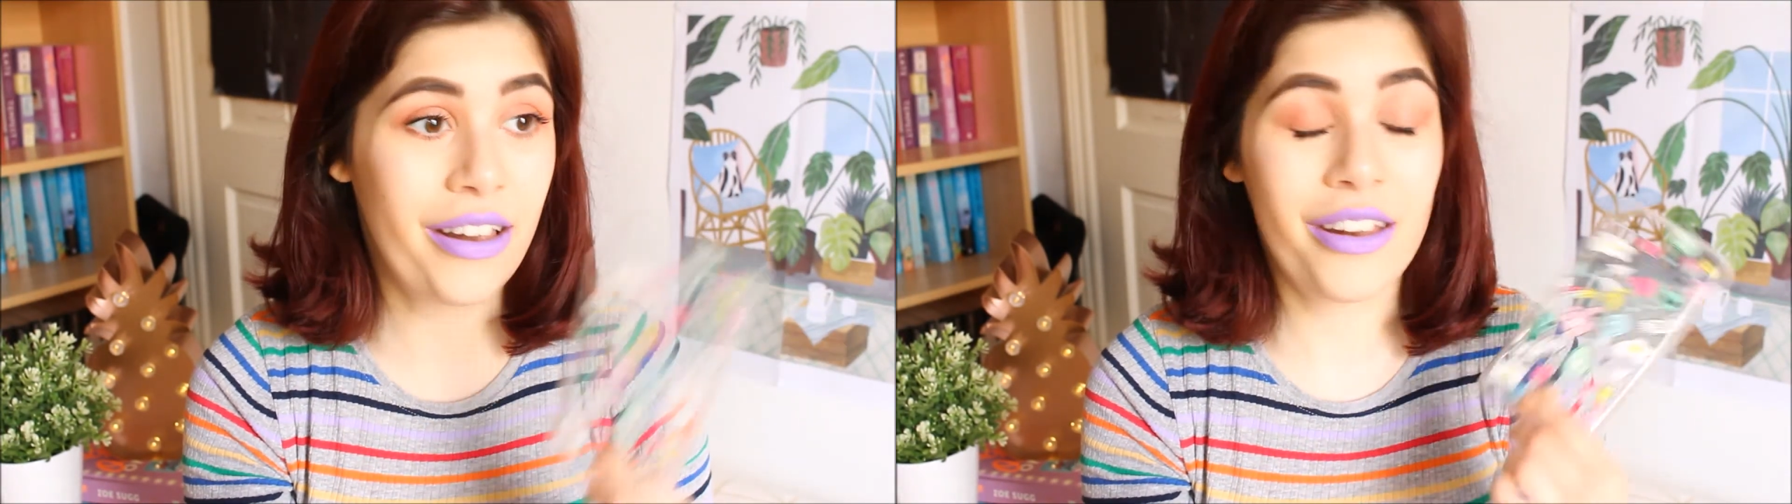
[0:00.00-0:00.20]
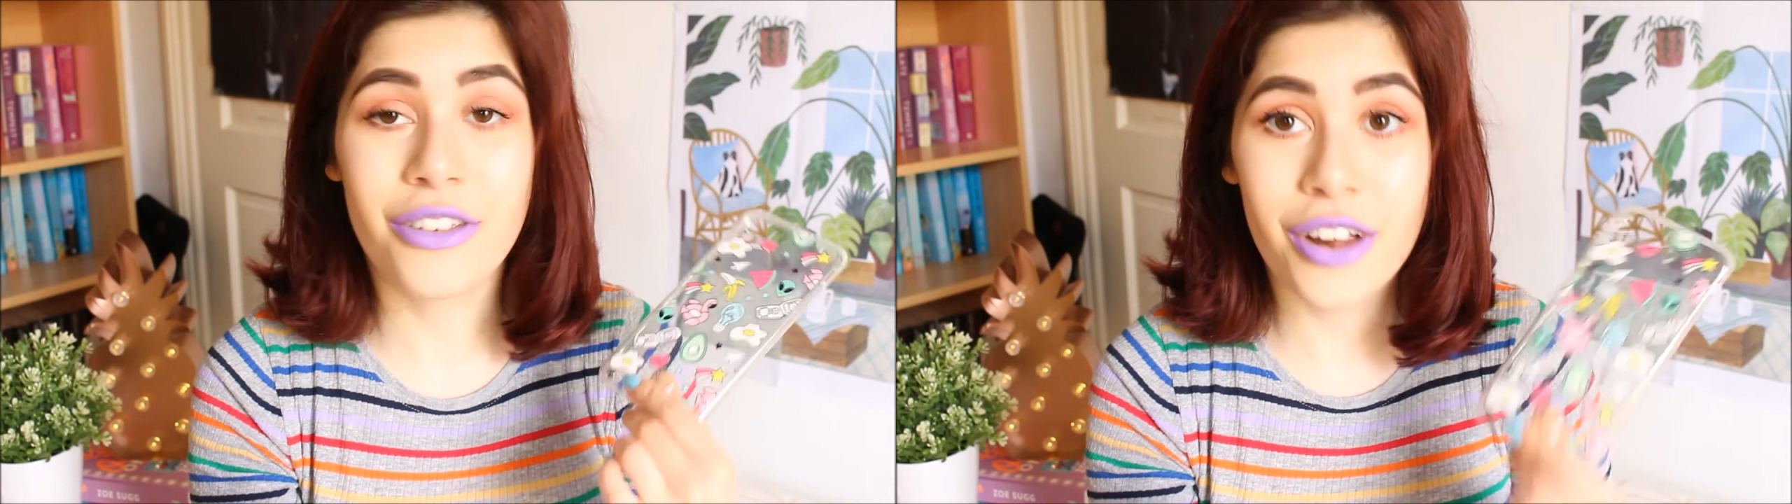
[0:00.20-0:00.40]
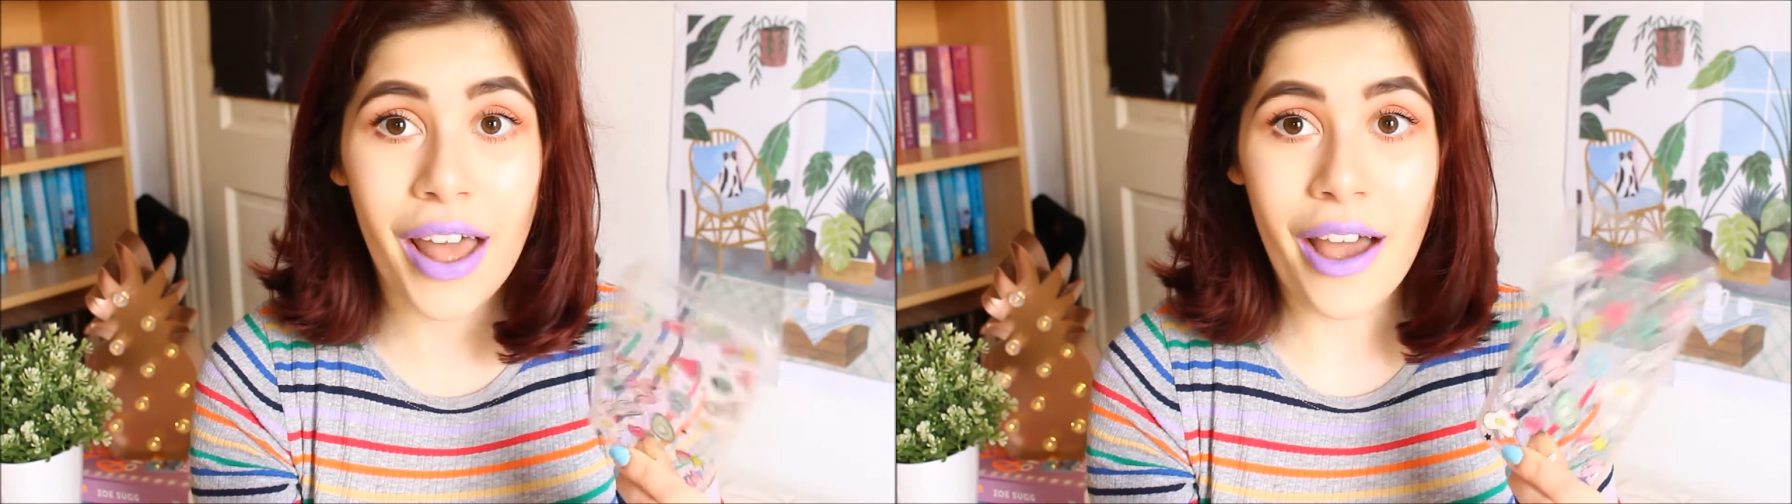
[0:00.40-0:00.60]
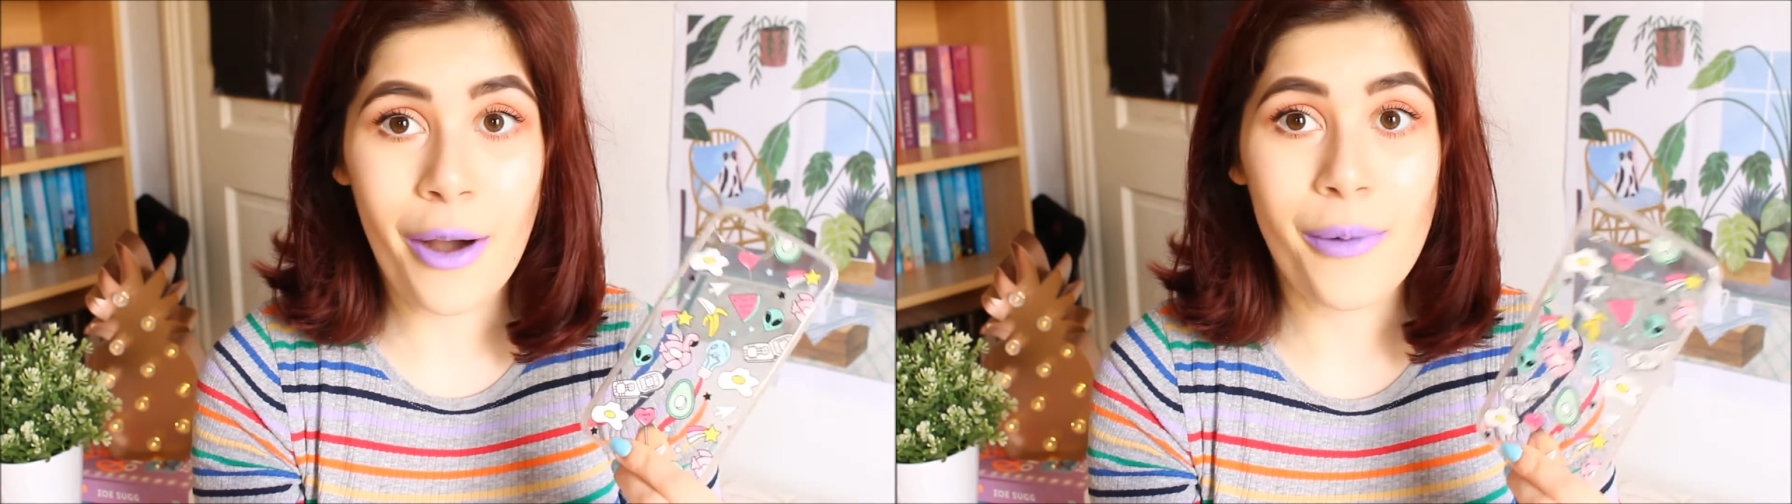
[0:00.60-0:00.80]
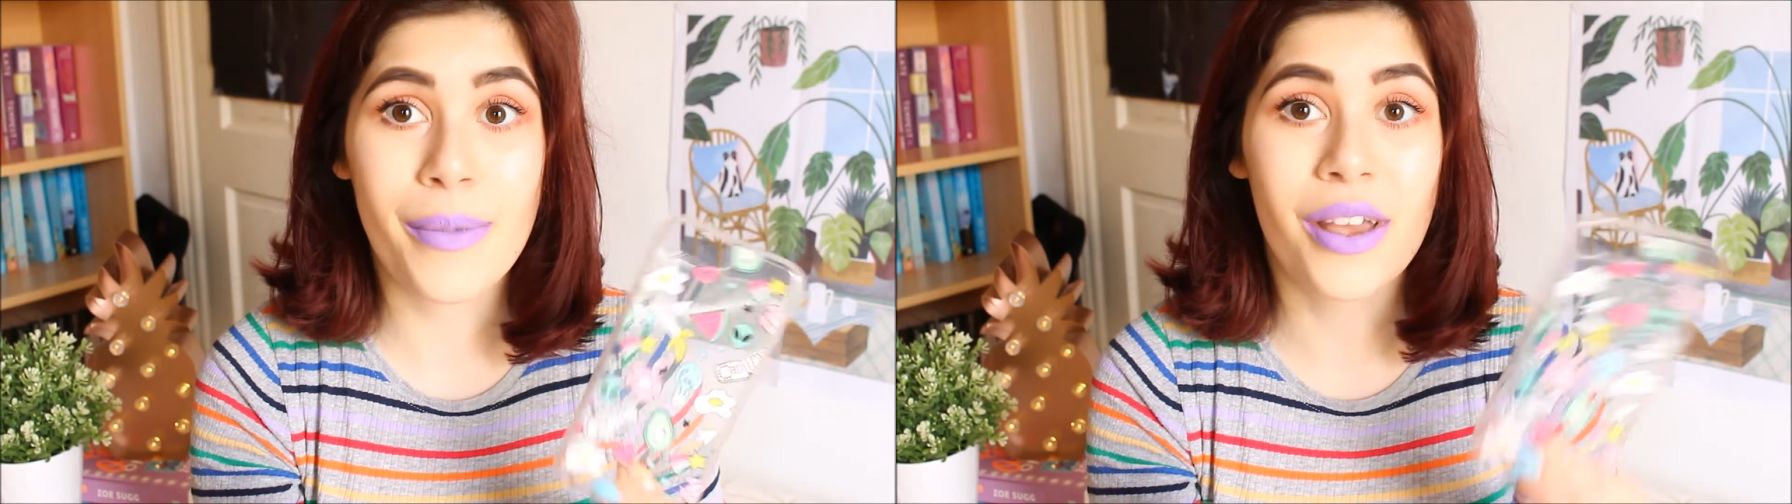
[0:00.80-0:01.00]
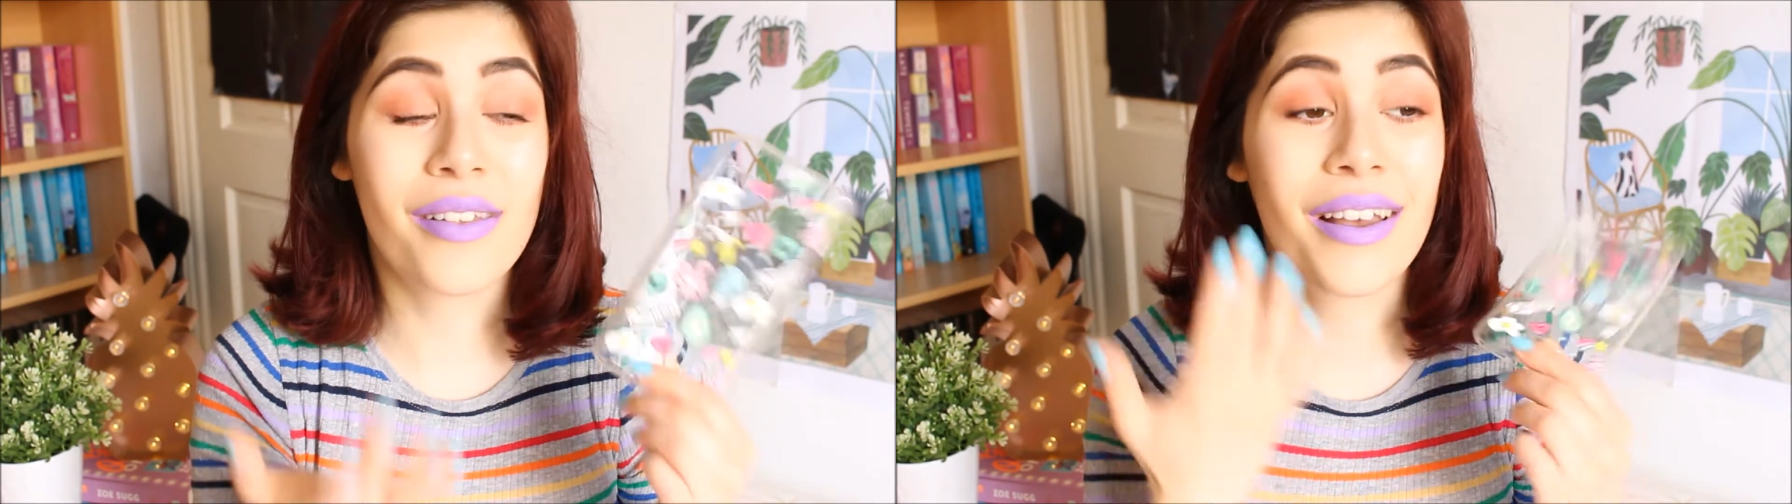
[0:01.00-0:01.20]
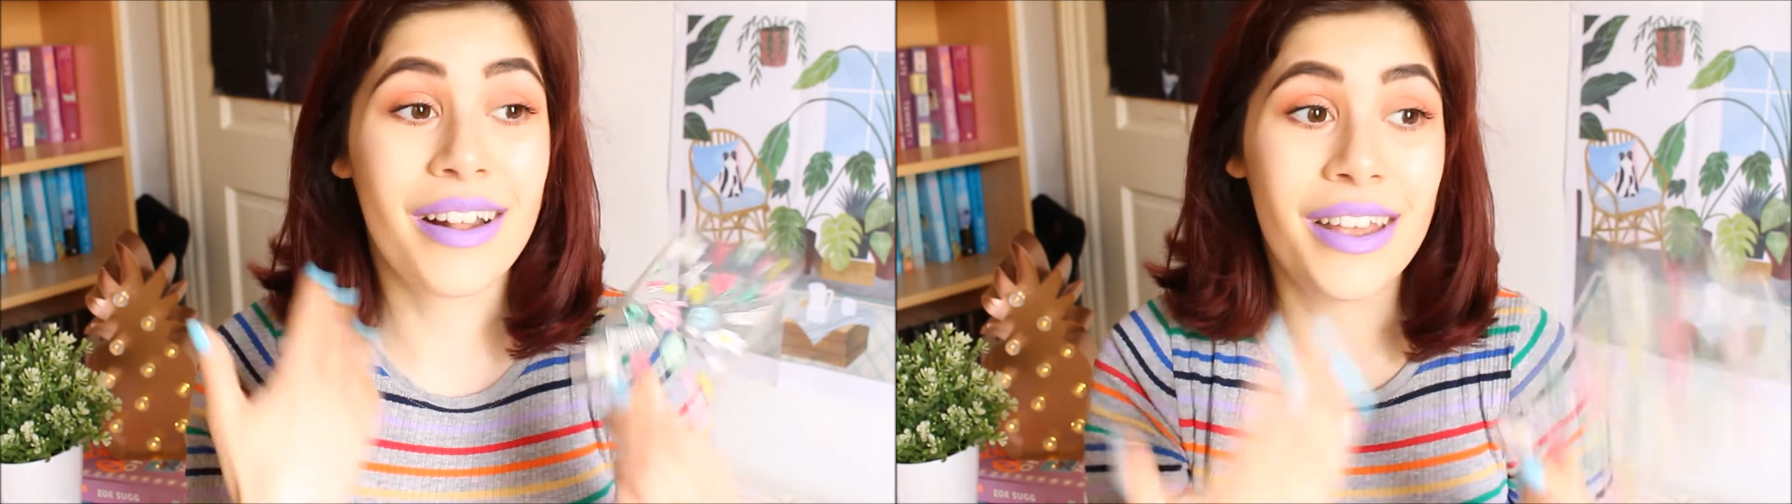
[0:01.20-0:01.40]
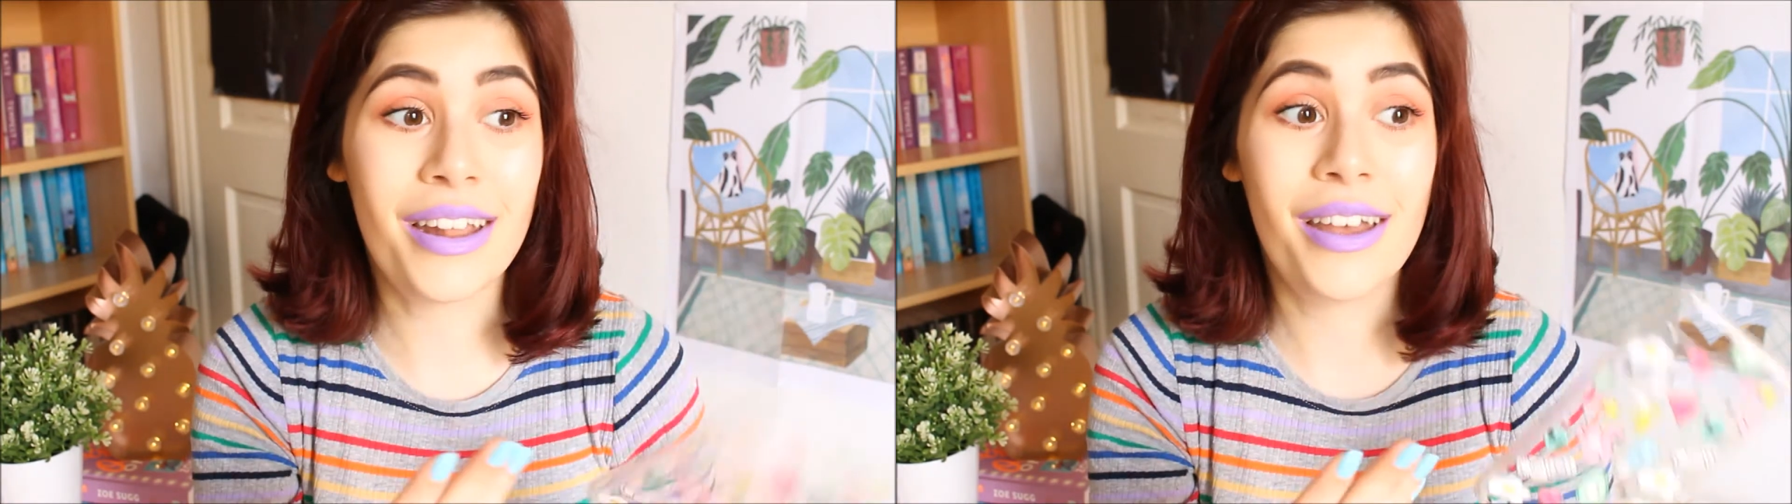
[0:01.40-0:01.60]
and I don't know how, because I
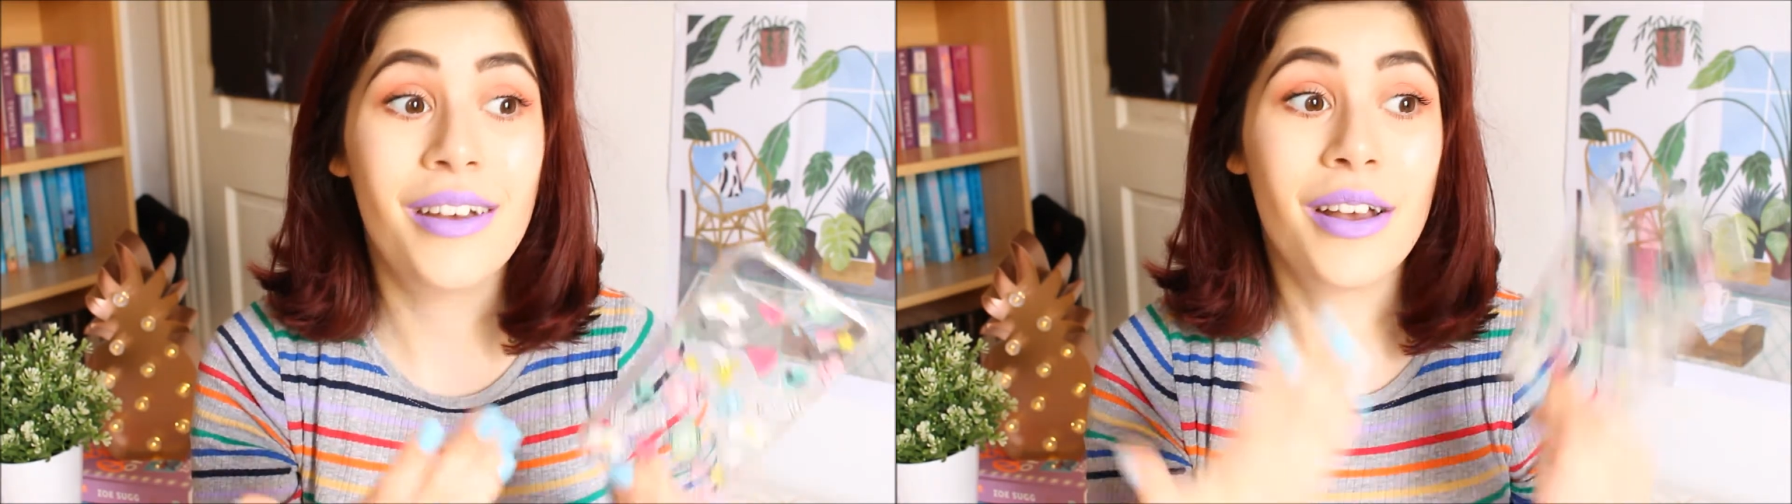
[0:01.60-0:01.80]
clean it